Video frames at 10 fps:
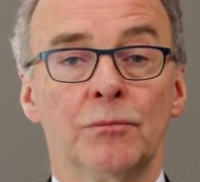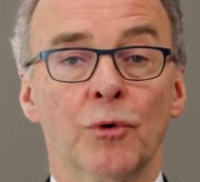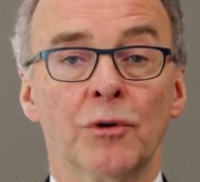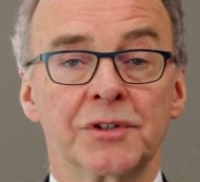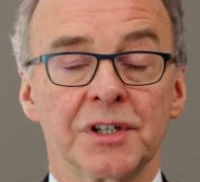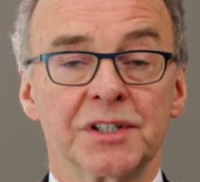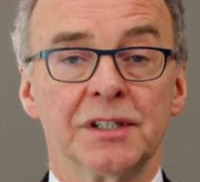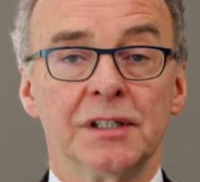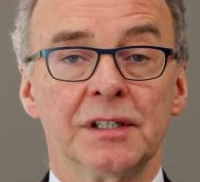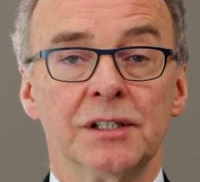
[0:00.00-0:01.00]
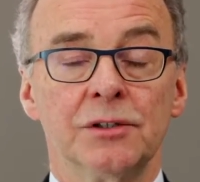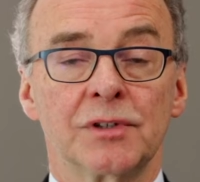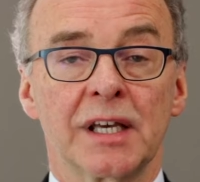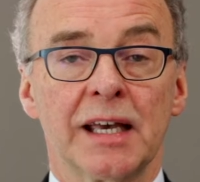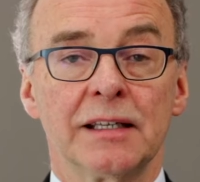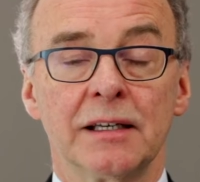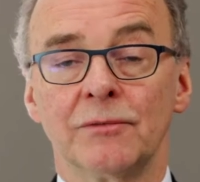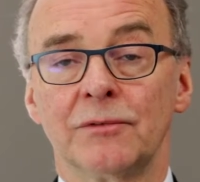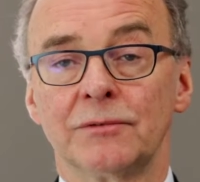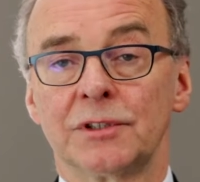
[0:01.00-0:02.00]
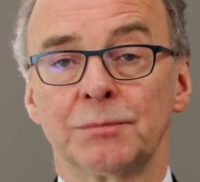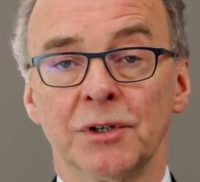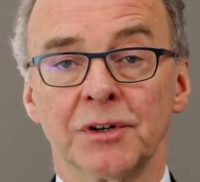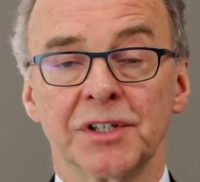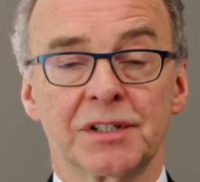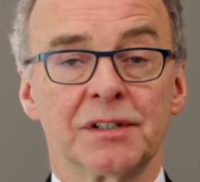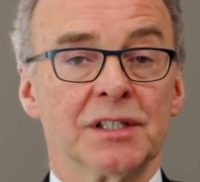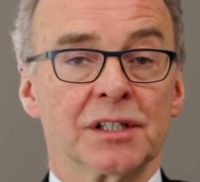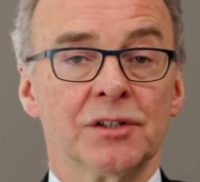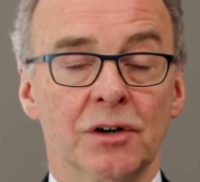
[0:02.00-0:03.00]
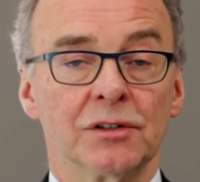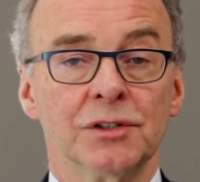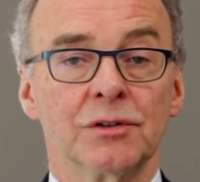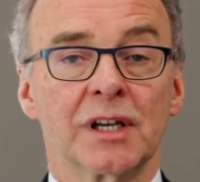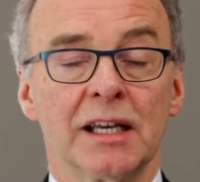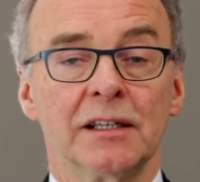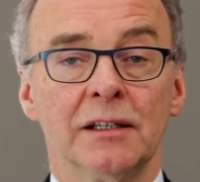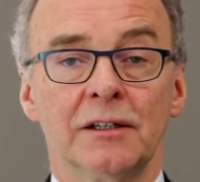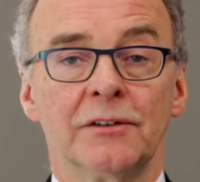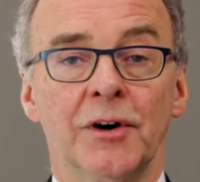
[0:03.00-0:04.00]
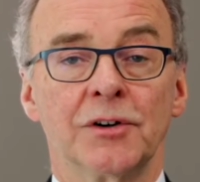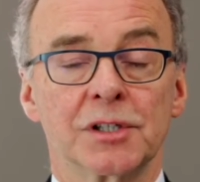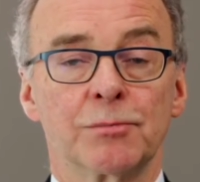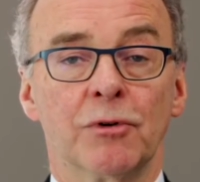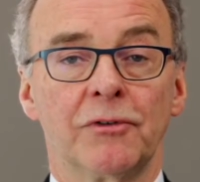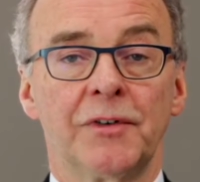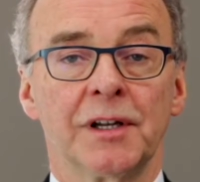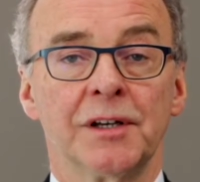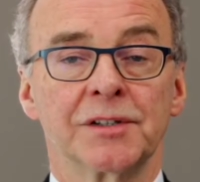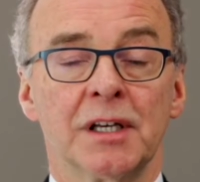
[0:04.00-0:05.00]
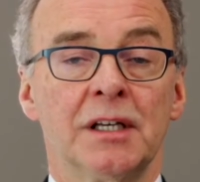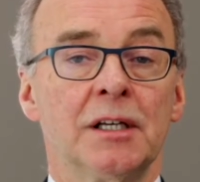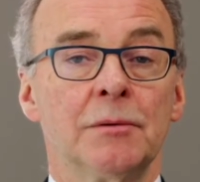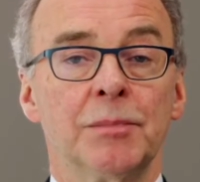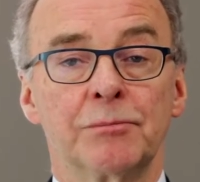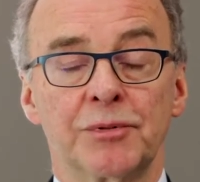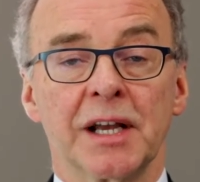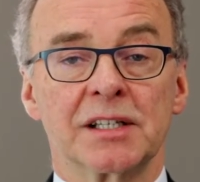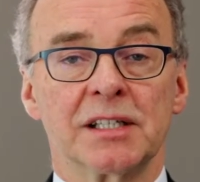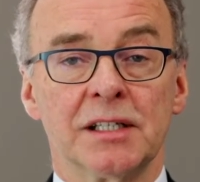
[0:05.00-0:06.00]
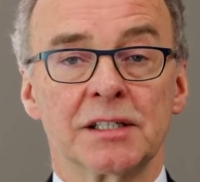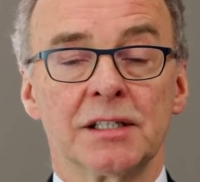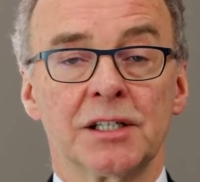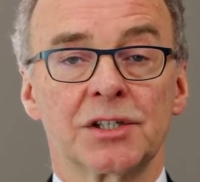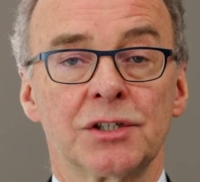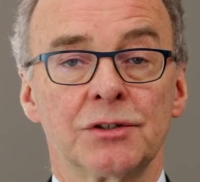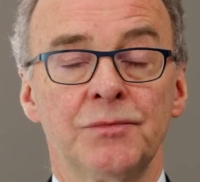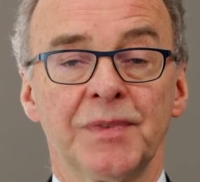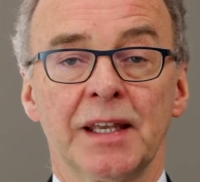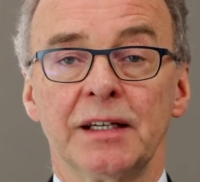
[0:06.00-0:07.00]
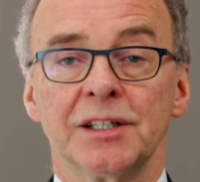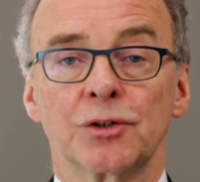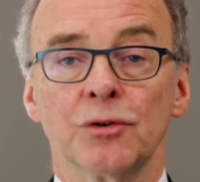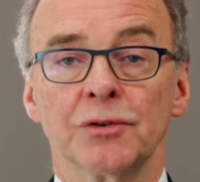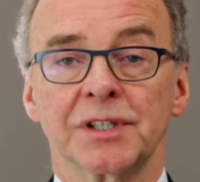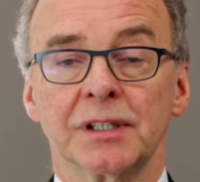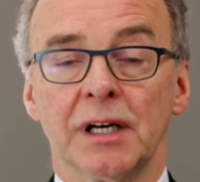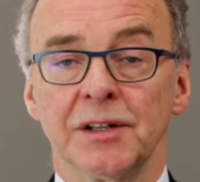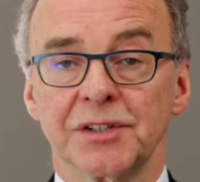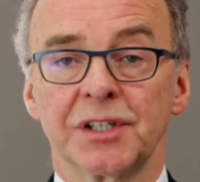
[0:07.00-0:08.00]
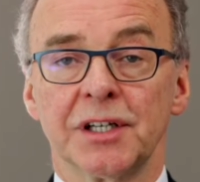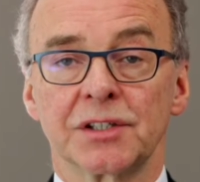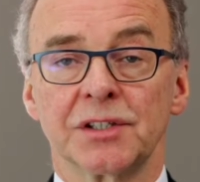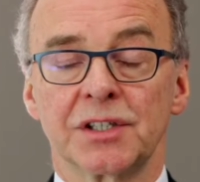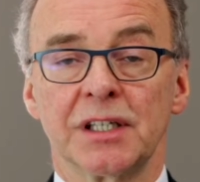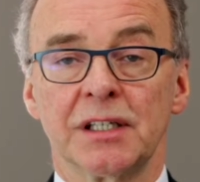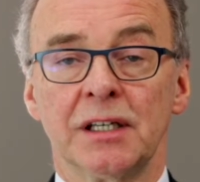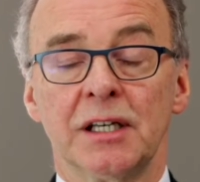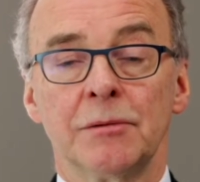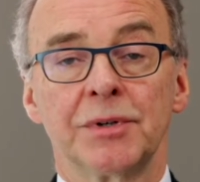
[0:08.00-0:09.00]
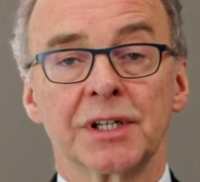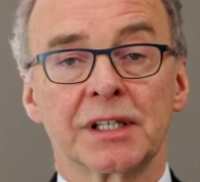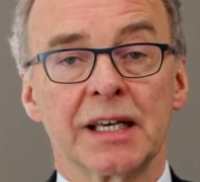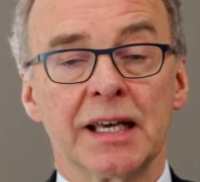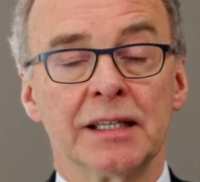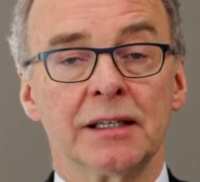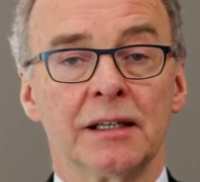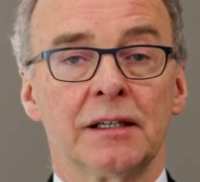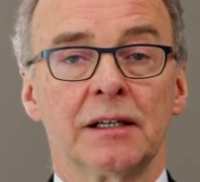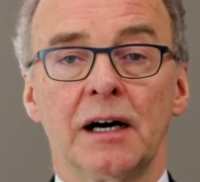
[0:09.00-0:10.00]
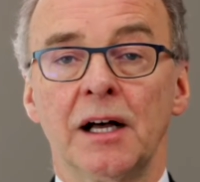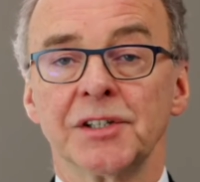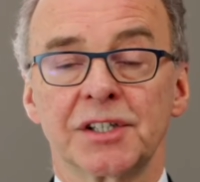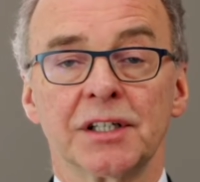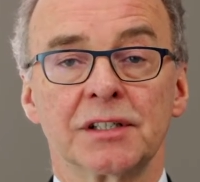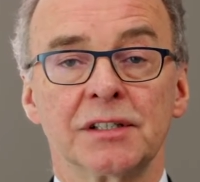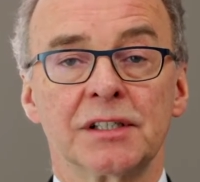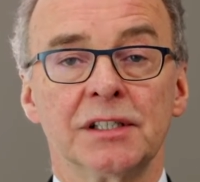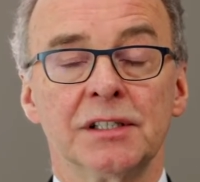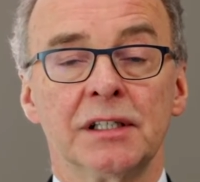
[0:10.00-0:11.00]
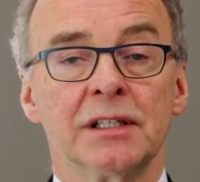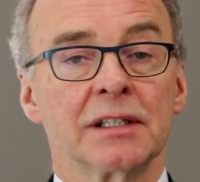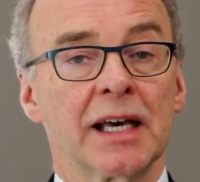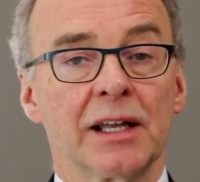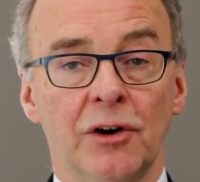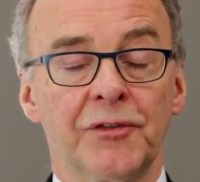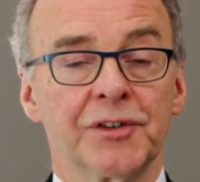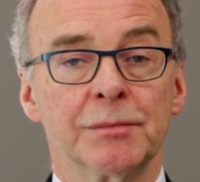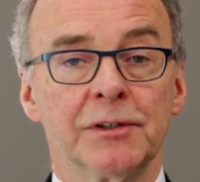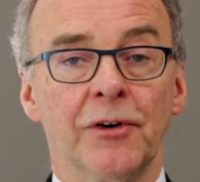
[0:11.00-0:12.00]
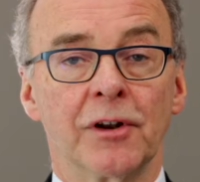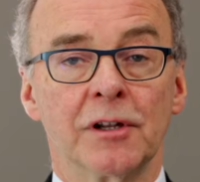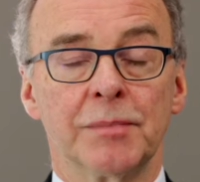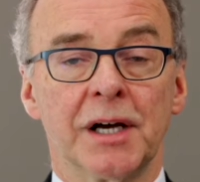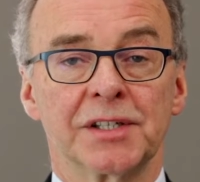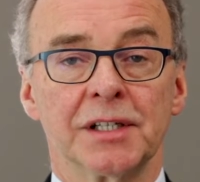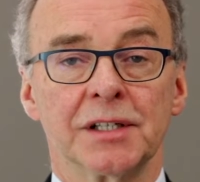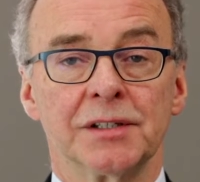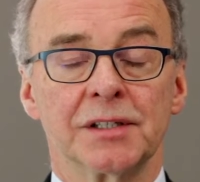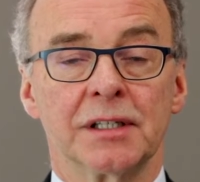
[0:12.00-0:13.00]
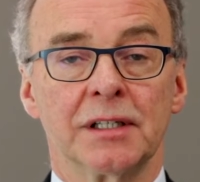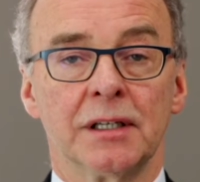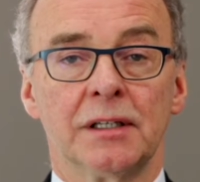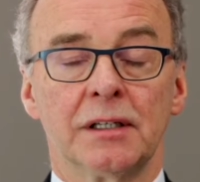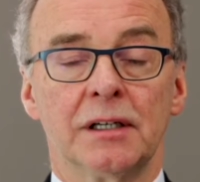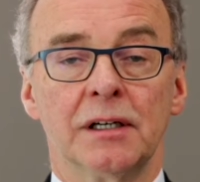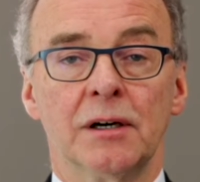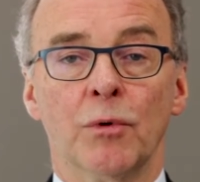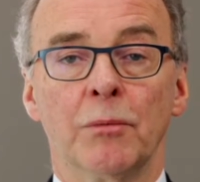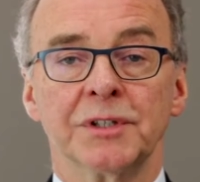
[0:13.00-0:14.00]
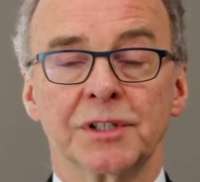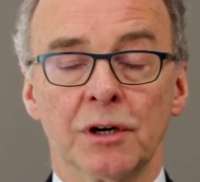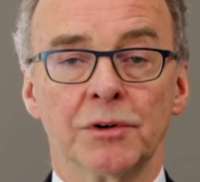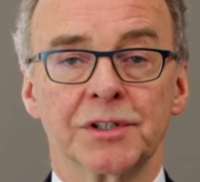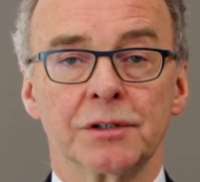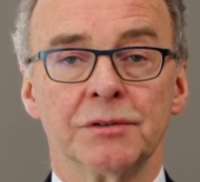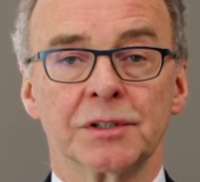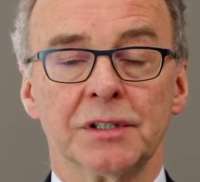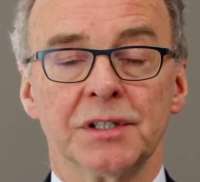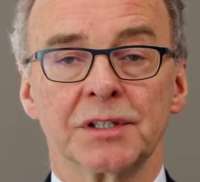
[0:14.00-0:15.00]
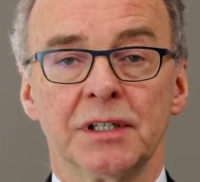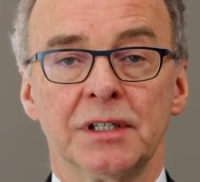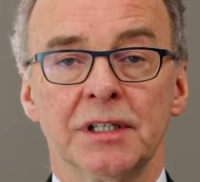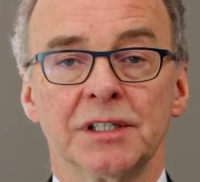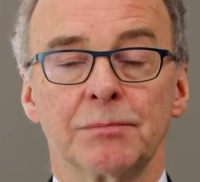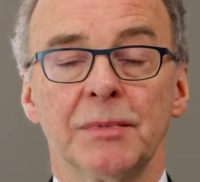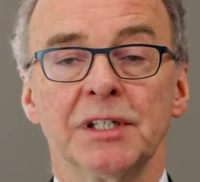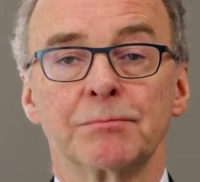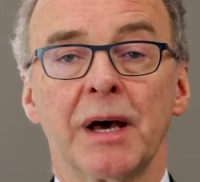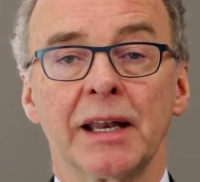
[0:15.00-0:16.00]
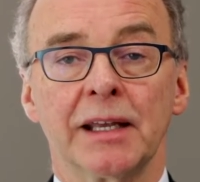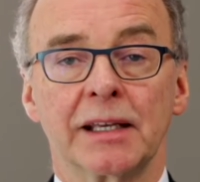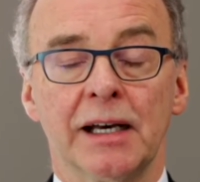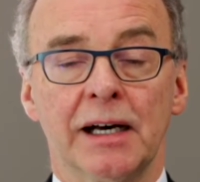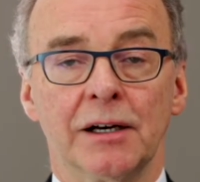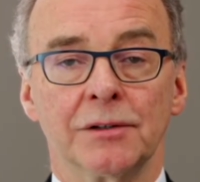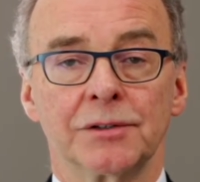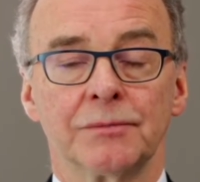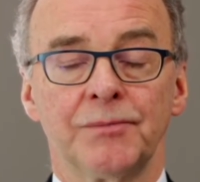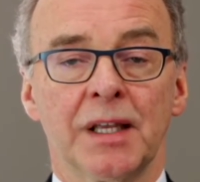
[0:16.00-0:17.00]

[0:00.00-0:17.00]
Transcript: more interested in the UK, and to be honest, these are not UK-focused portfolios, but Brexit is an issue. It's causing uncertainty, but again, uncertainty can often be followed by certainty, and what we don't want to do is panic out.